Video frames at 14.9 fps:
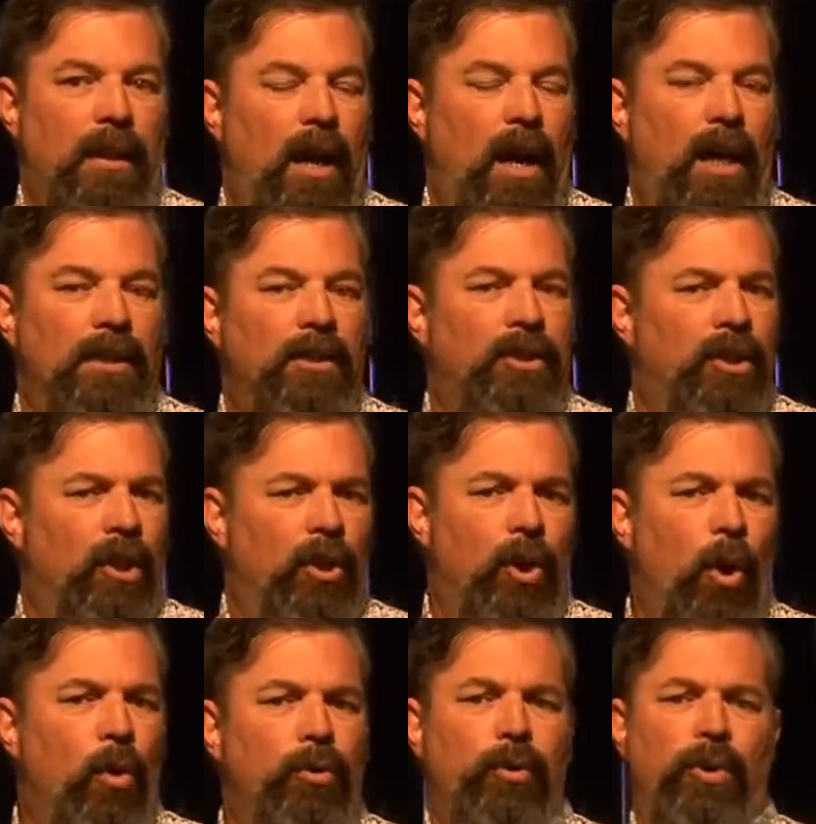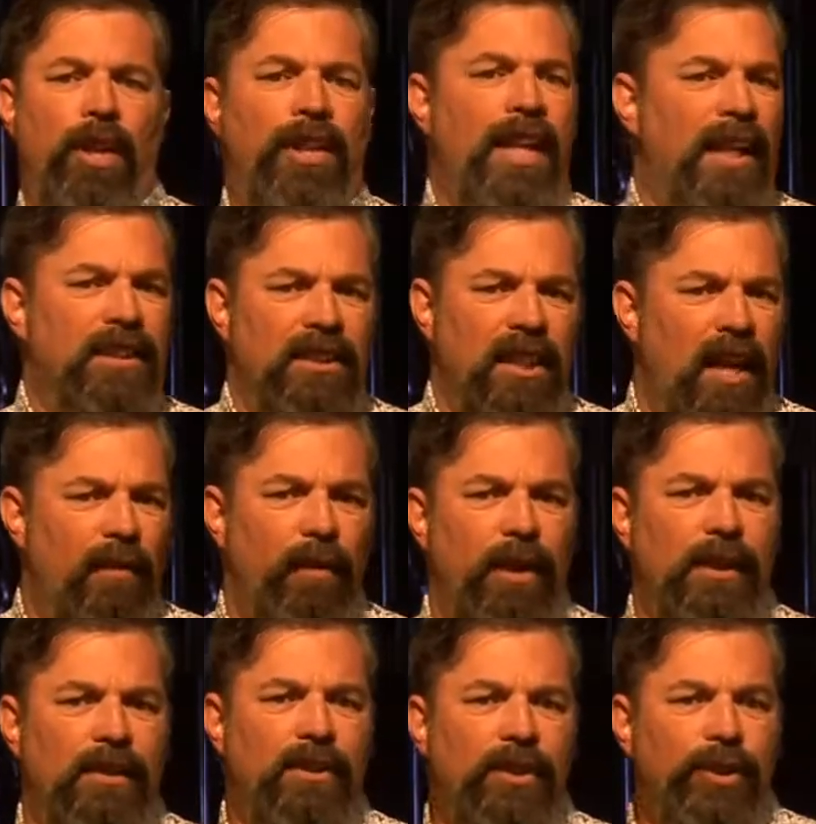us to go to the next level
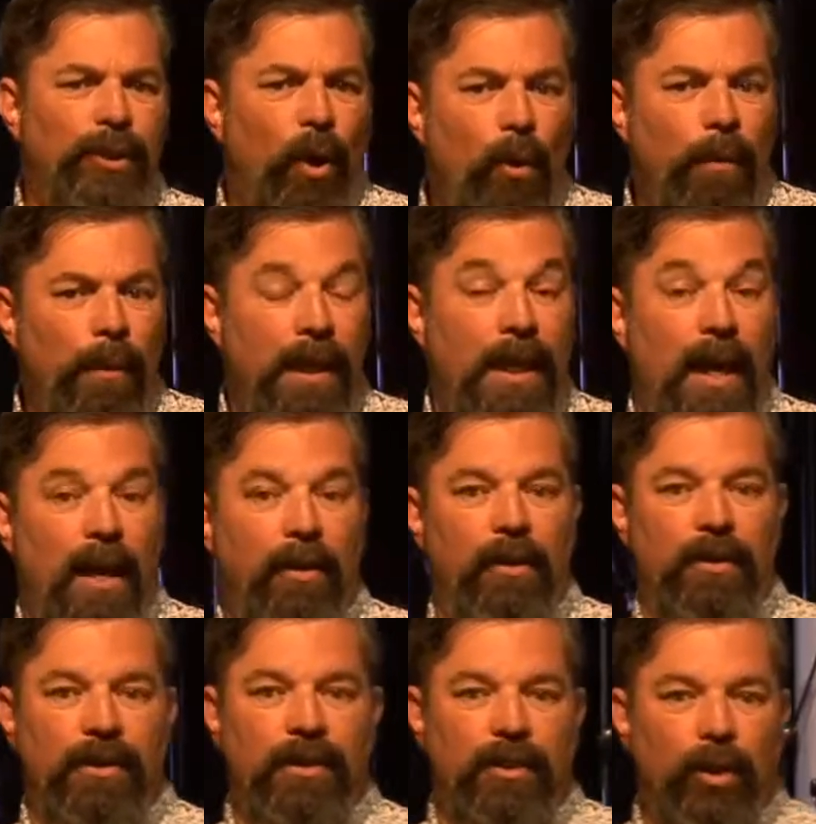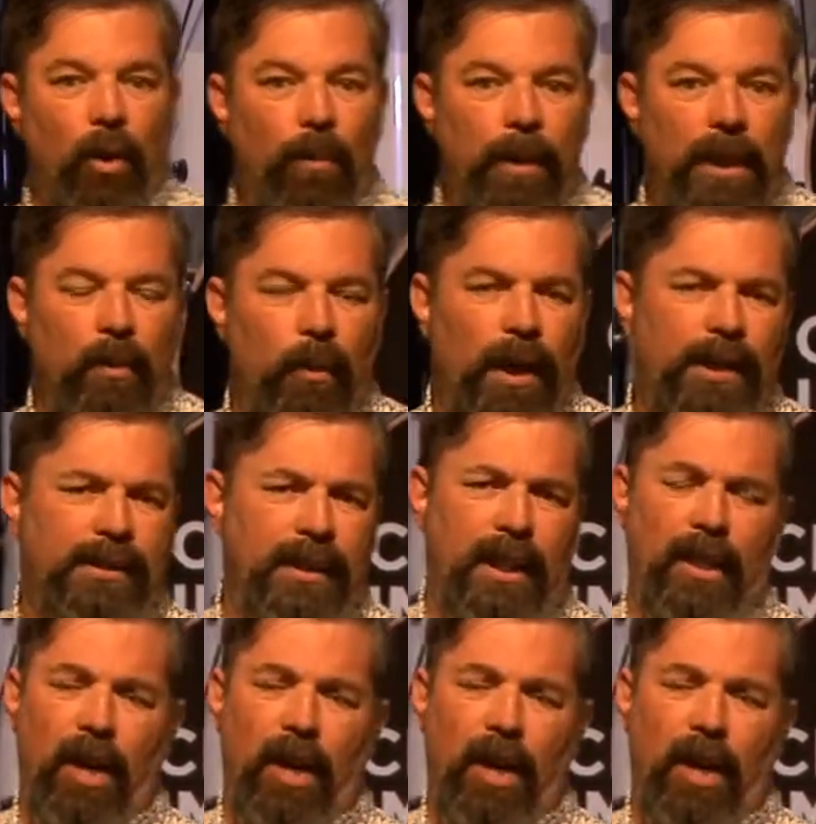in so many areas, so many ways.